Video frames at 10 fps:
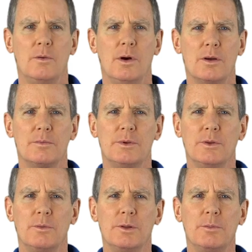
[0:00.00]
Welcome to
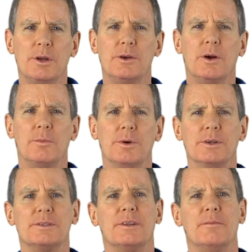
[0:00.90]
the One Minute
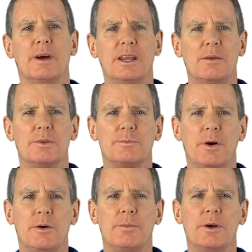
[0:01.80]
Arborist. My name is
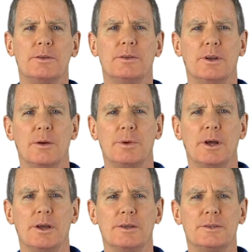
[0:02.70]
Paul Martin and I'm
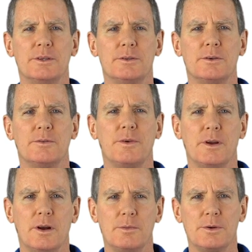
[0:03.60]
an ISA
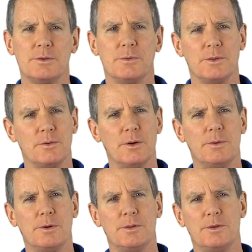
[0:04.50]
certified arborist with
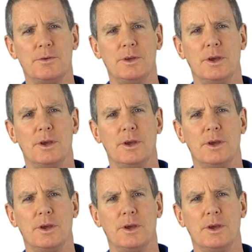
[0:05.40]
Growing Earth Tree